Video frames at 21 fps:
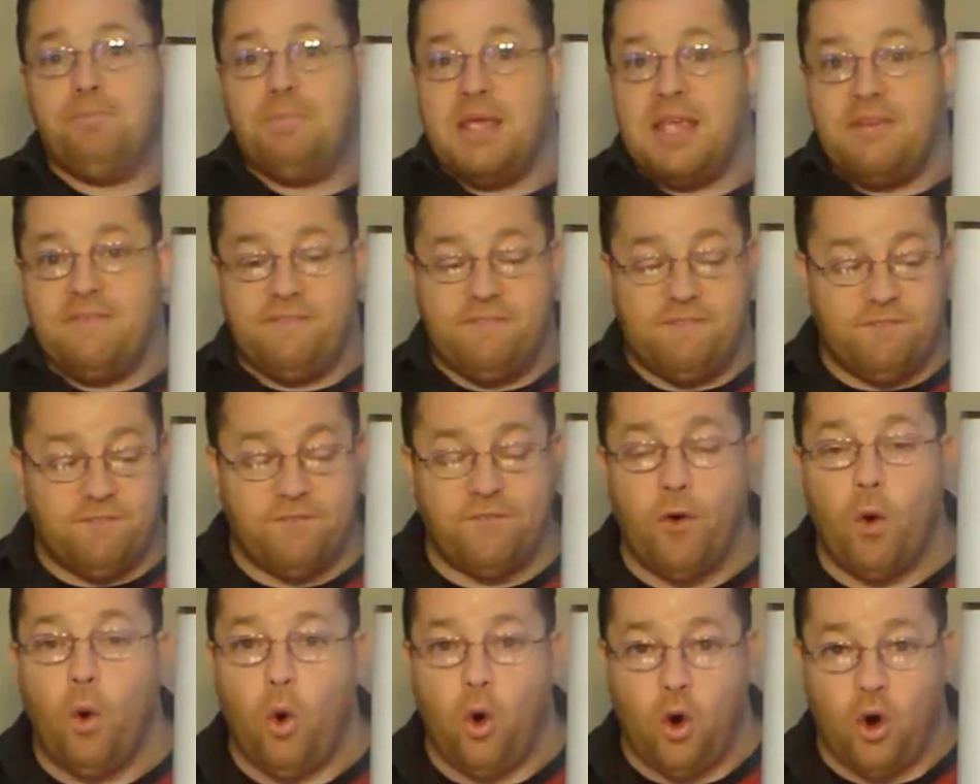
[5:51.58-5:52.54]

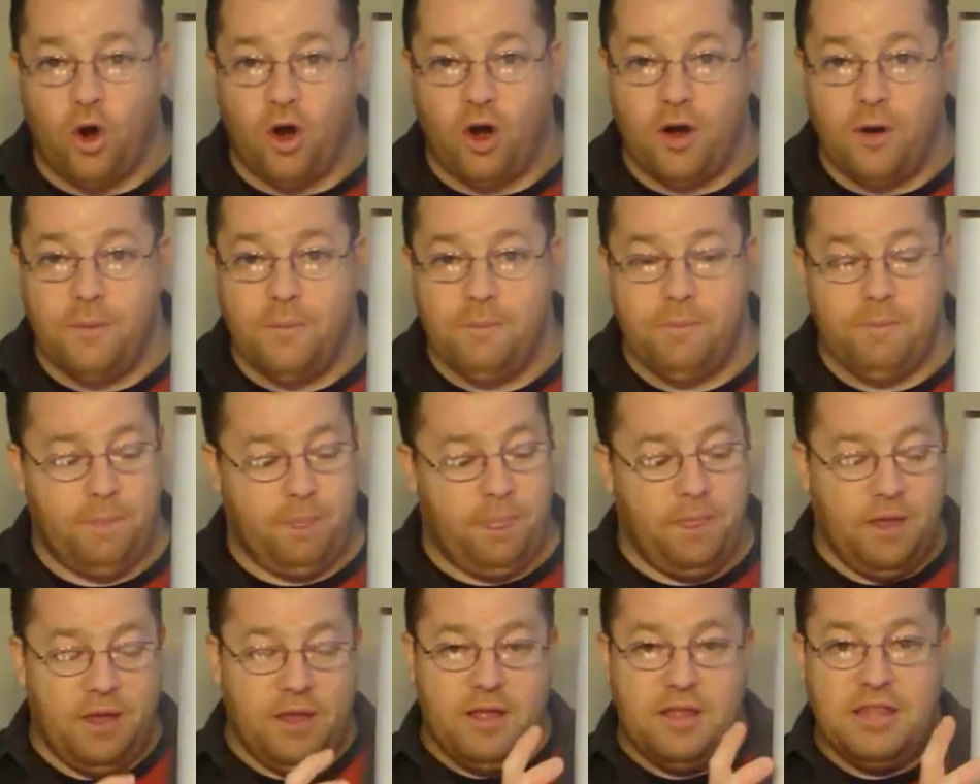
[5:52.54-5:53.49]
before
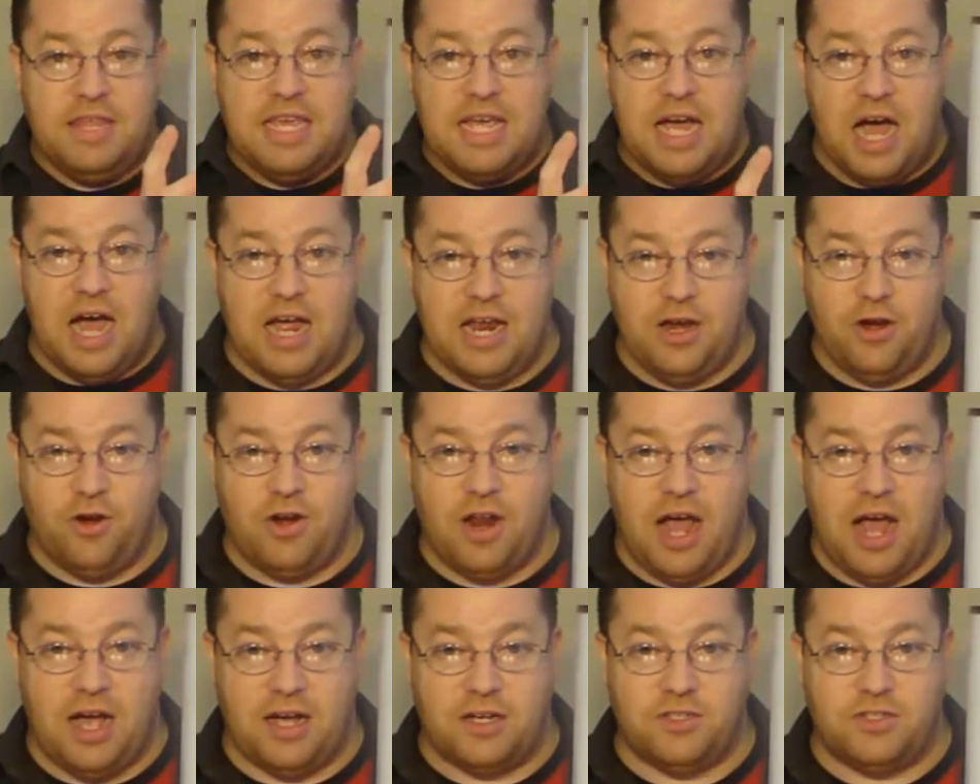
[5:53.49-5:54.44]
the iron
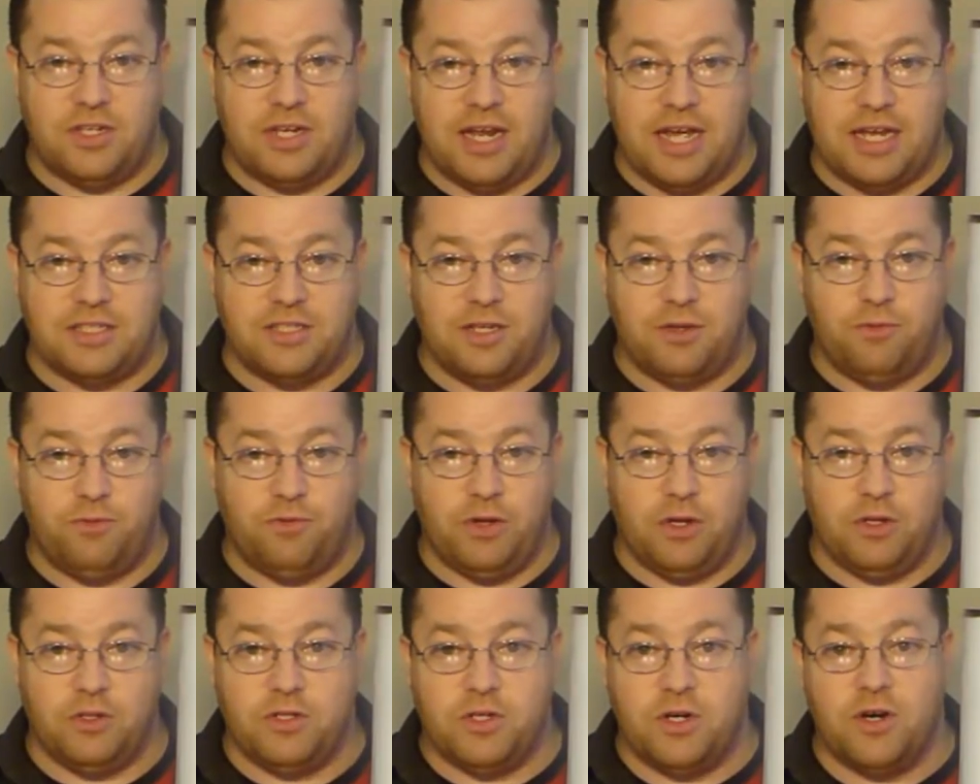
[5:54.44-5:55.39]
oxidizing
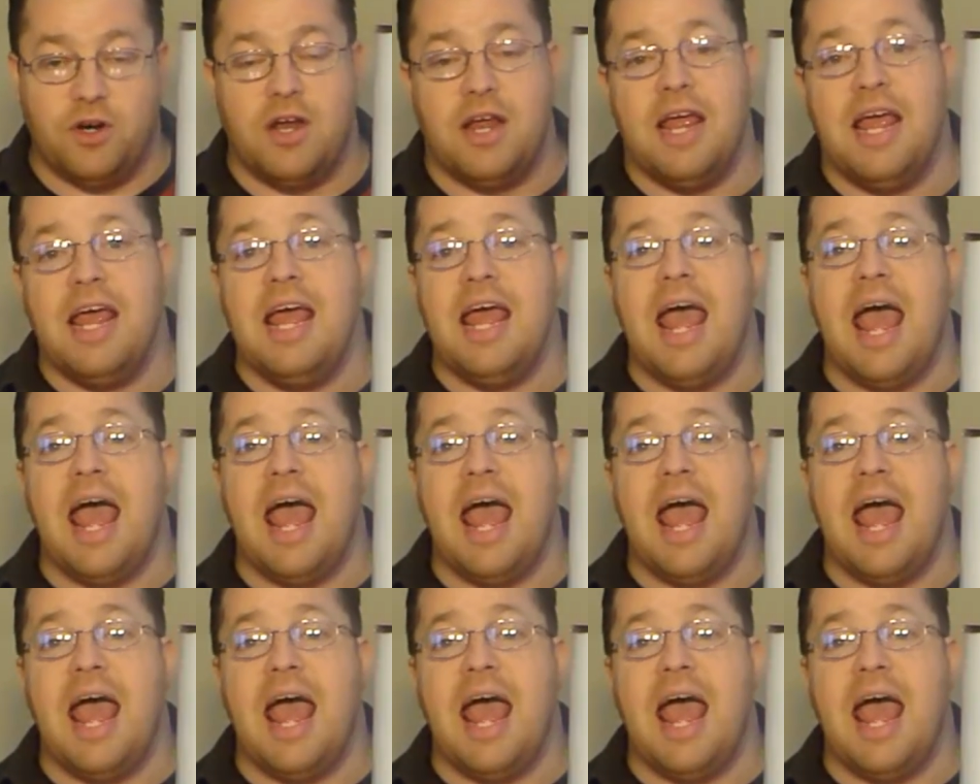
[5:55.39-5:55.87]
filter,